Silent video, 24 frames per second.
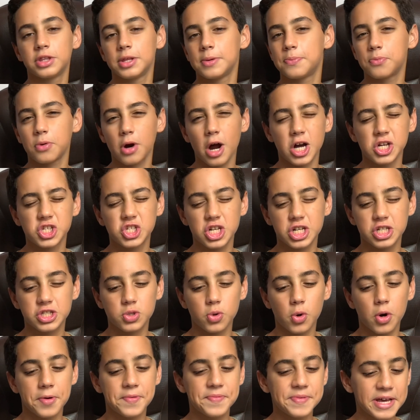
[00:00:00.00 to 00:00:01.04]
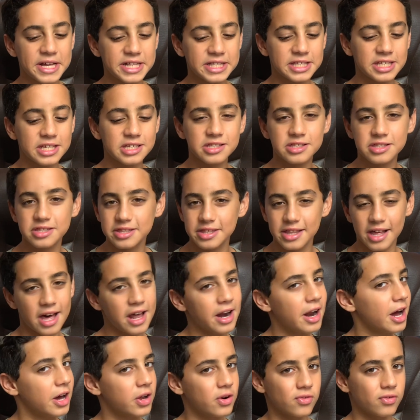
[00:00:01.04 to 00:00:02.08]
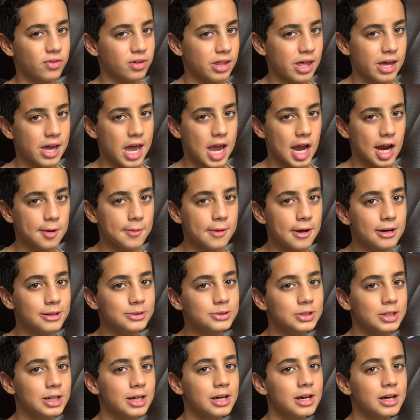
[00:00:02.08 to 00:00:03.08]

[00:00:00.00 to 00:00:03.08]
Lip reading: projects or paintings that I don't really care about.